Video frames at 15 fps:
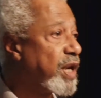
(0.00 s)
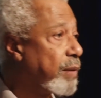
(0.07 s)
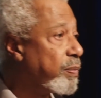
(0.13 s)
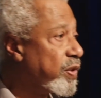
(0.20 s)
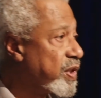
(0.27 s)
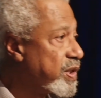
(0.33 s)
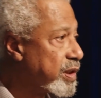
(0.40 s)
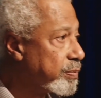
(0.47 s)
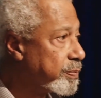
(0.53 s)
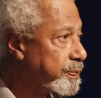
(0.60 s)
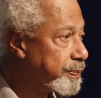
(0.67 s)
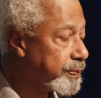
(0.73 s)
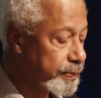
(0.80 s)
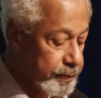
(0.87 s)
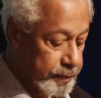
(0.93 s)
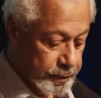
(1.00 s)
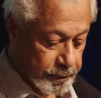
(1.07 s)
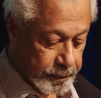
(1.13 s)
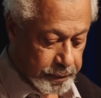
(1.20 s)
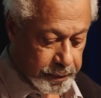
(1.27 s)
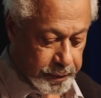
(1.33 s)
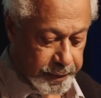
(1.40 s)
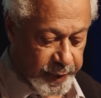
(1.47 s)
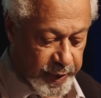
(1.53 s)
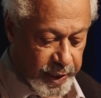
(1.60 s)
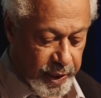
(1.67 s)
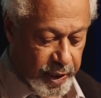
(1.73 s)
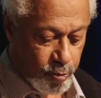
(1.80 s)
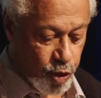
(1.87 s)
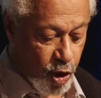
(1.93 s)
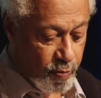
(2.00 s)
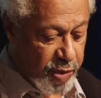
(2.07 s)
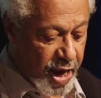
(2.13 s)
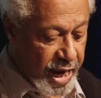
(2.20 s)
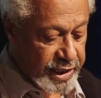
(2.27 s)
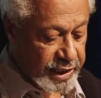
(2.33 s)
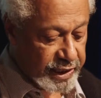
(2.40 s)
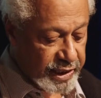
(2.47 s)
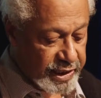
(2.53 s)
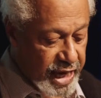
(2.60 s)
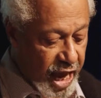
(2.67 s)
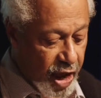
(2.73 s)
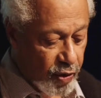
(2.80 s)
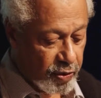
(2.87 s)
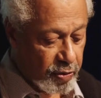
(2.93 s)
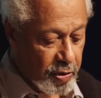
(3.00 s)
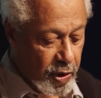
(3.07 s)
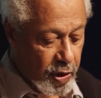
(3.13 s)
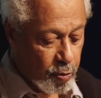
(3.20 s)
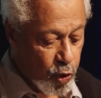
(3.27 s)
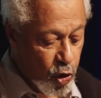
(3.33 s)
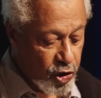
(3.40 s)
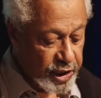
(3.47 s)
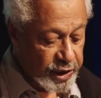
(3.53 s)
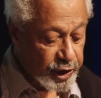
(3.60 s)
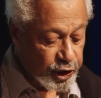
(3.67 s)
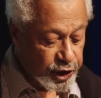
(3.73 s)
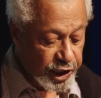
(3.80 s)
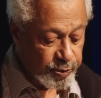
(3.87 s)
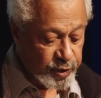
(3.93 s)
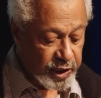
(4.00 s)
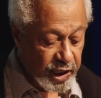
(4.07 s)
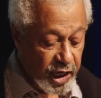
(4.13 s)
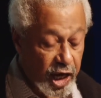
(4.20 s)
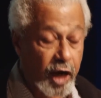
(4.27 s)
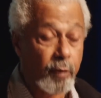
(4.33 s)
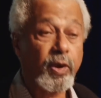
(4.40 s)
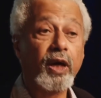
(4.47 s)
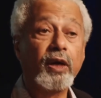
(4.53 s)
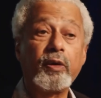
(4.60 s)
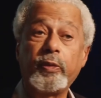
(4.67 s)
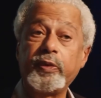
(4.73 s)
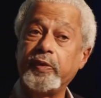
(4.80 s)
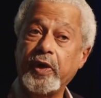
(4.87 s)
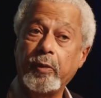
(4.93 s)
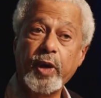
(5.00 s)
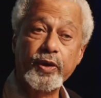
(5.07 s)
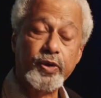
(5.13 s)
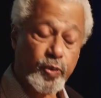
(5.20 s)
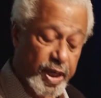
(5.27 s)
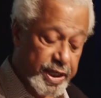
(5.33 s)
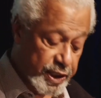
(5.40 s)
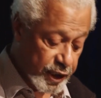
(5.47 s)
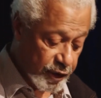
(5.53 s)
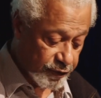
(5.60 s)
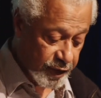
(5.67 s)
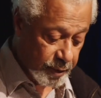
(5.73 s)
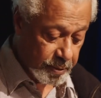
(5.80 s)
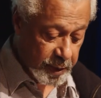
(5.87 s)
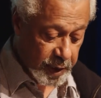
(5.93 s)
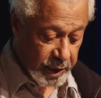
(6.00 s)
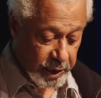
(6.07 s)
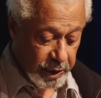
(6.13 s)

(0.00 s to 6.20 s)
barbarism. Bombarding the town, boarding the ships in the harbor, there were about 20 of them,